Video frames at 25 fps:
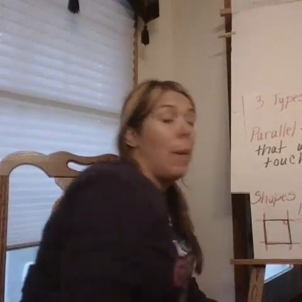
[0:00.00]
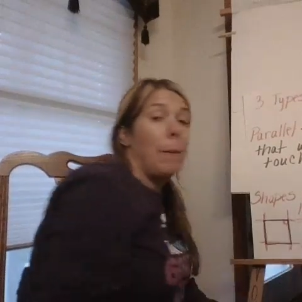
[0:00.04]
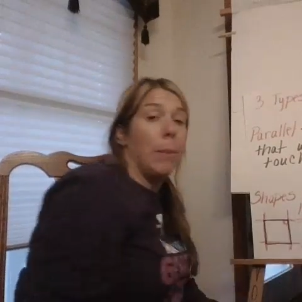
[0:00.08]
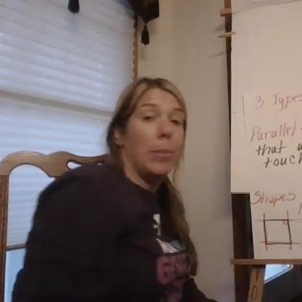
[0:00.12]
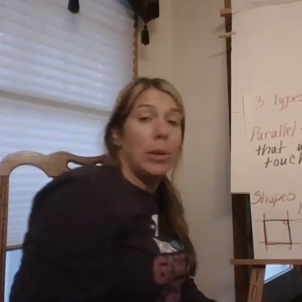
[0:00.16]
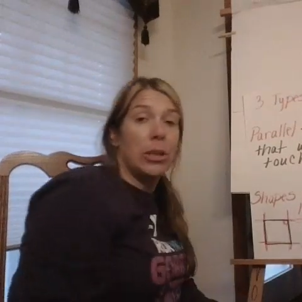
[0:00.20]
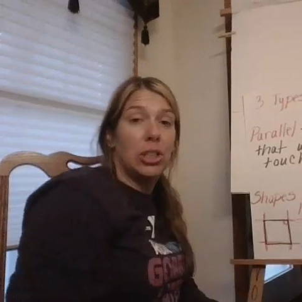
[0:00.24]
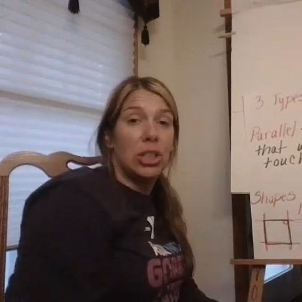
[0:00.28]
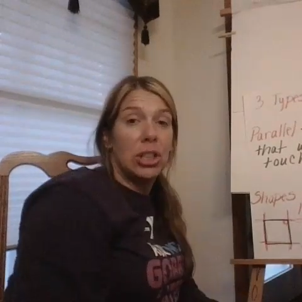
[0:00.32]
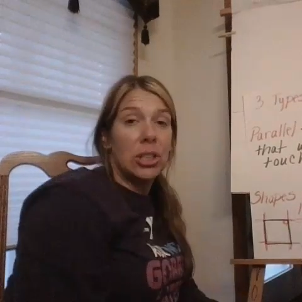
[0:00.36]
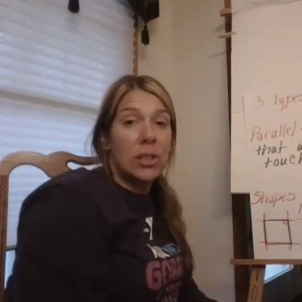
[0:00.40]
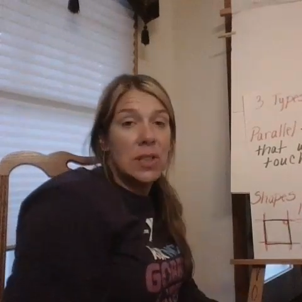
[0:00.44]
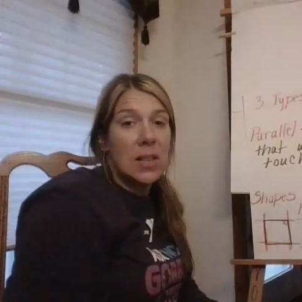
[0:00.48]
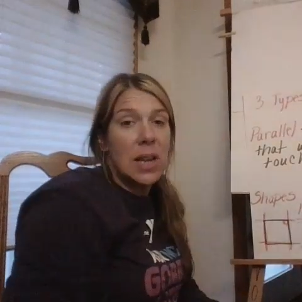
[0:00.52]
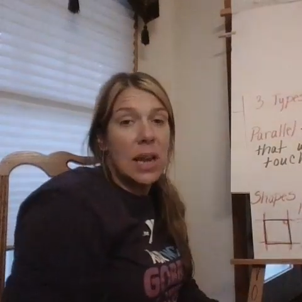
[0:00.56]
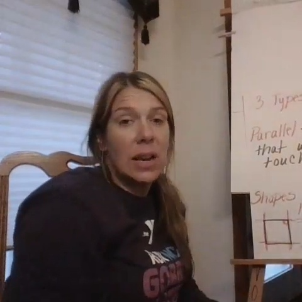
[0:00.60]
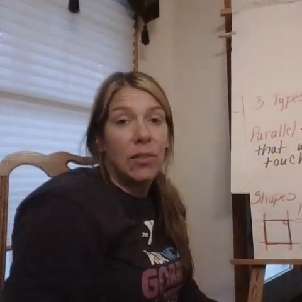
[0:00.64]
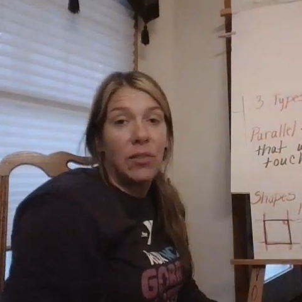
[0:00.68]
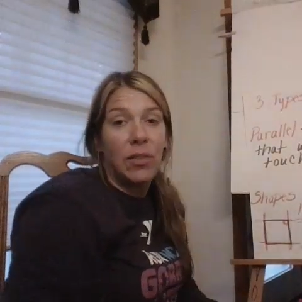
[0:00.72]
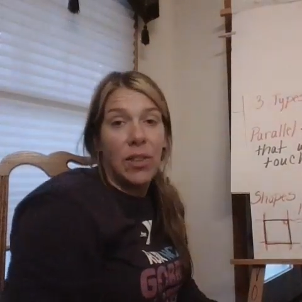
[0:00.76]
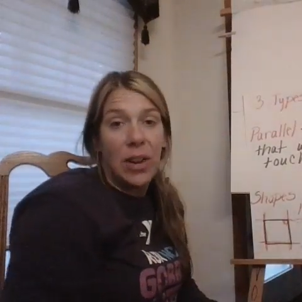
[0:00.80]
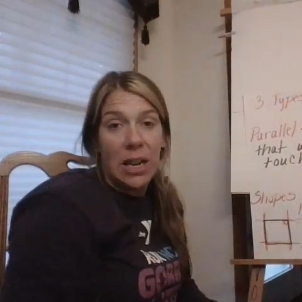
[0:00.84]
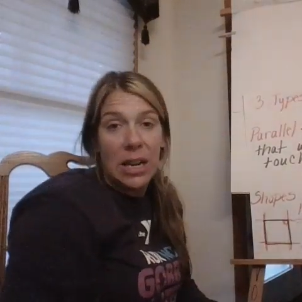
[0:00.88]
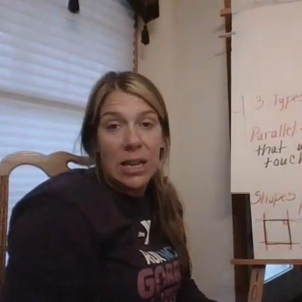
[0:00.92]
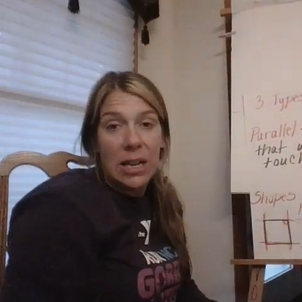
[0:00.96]
But just like
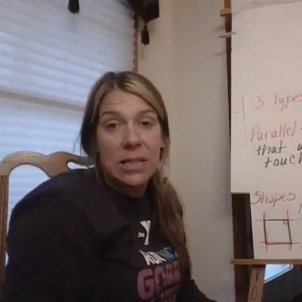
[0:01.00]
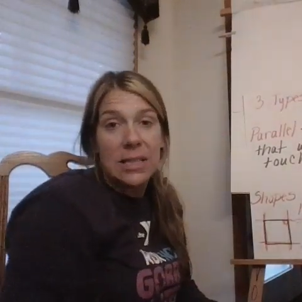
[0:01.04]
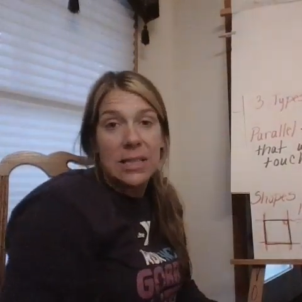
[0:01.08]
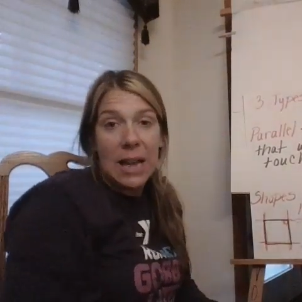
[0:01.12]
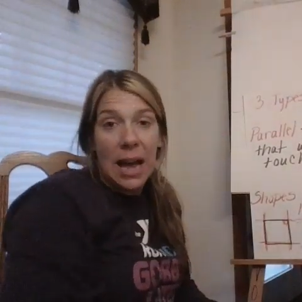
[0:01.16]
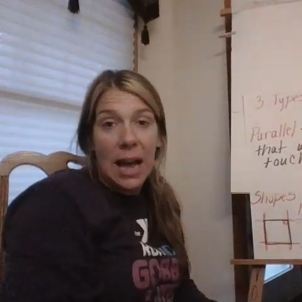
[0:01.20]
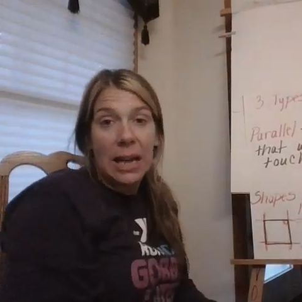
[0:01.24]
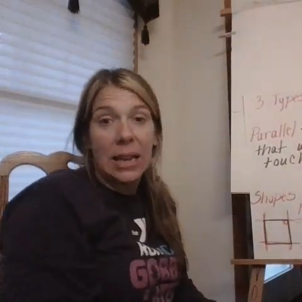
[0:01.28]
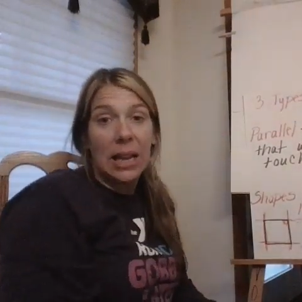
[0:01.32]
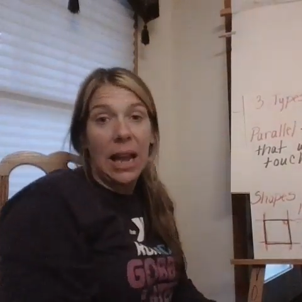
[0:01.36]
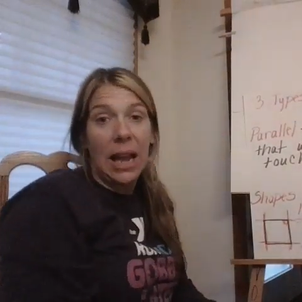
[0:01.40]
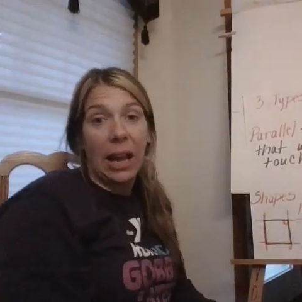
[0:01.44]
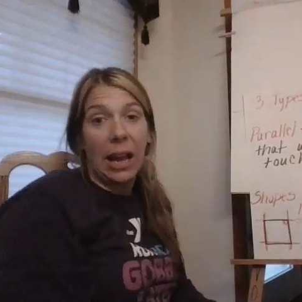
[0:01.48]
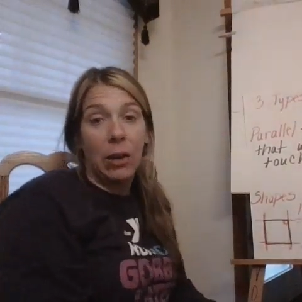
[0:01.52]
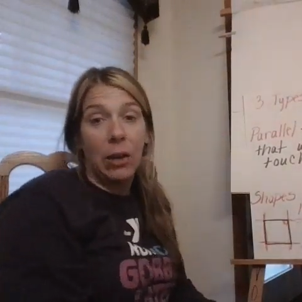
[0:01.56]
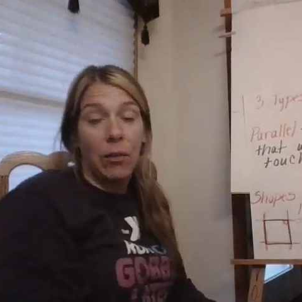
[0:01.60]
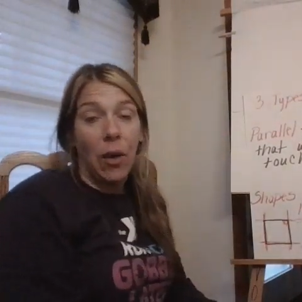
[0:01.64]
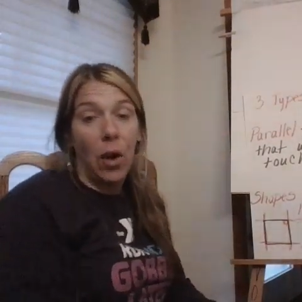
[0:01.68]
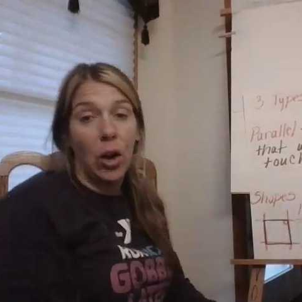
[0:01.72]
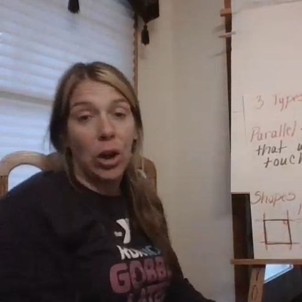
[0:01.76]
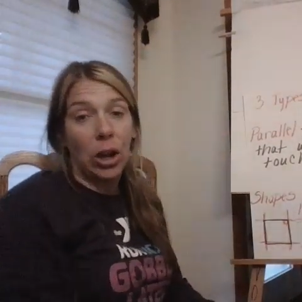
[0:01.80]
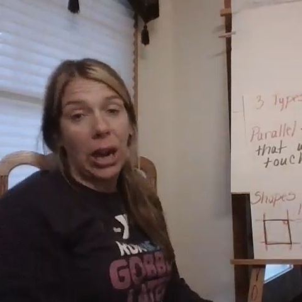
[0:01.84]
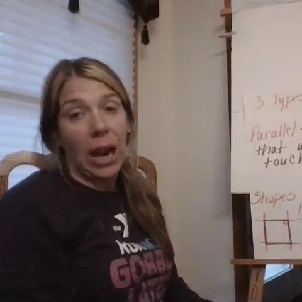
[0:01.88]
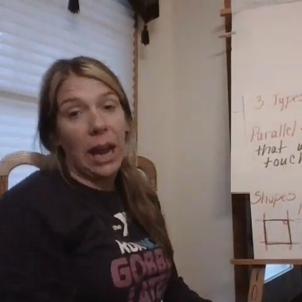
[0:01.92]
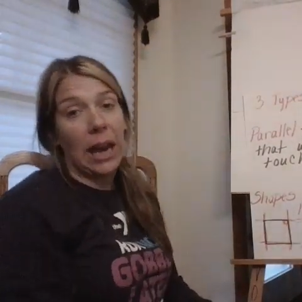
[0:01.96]
Vinny said, like a
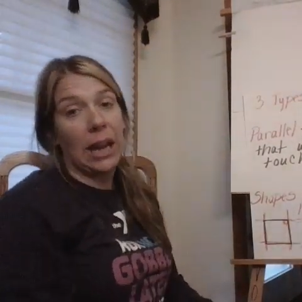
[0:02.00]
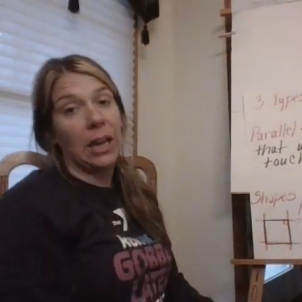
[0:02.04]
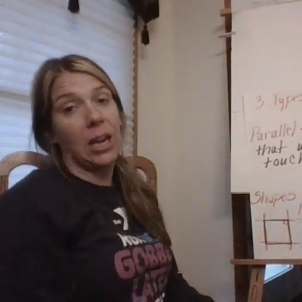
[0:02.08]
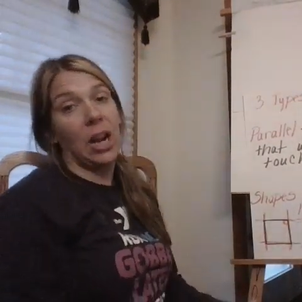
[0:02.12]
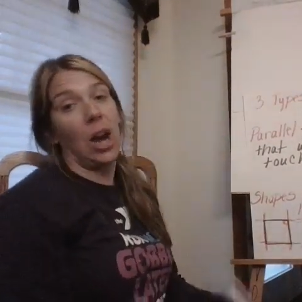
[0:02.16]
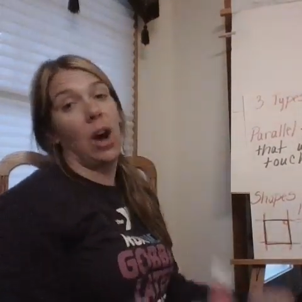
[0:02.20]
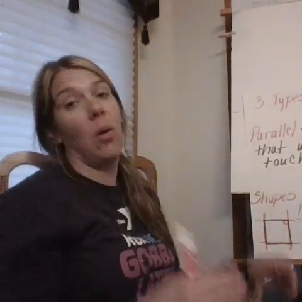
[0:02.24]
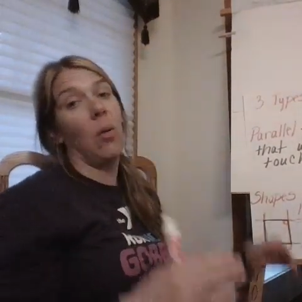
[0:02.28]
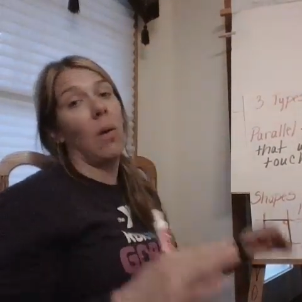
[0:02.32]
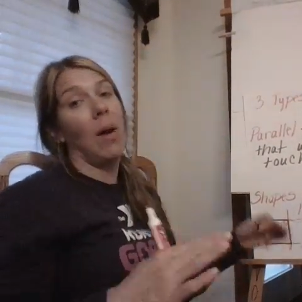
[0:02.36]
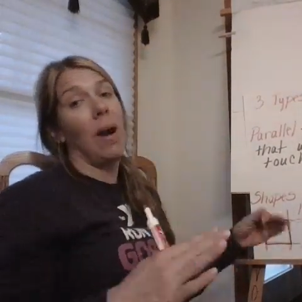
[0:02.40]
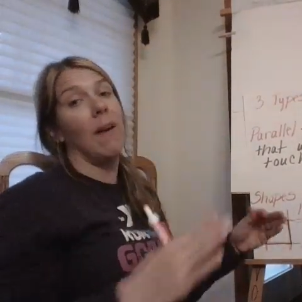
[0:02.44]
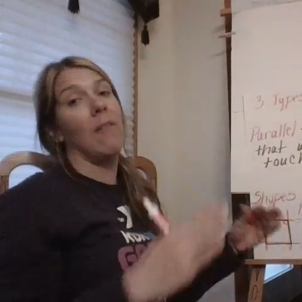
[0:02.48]
volcano,